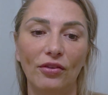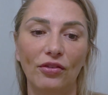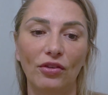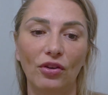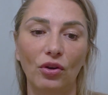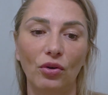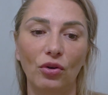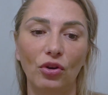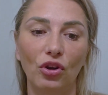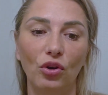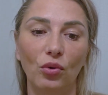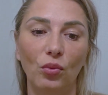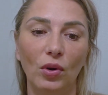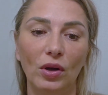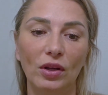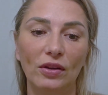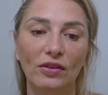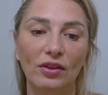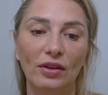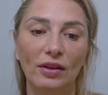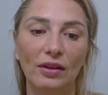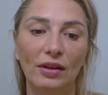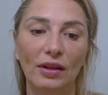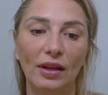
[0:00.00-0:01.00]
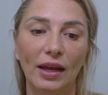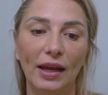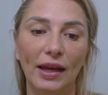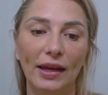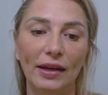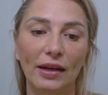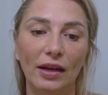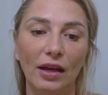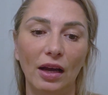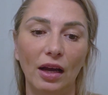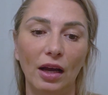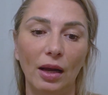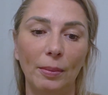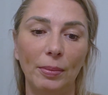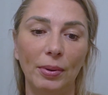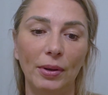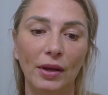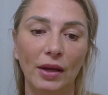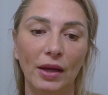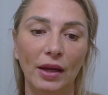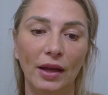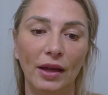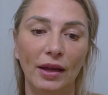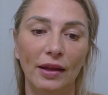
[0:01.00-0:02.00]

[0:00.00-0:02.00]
So you want to line up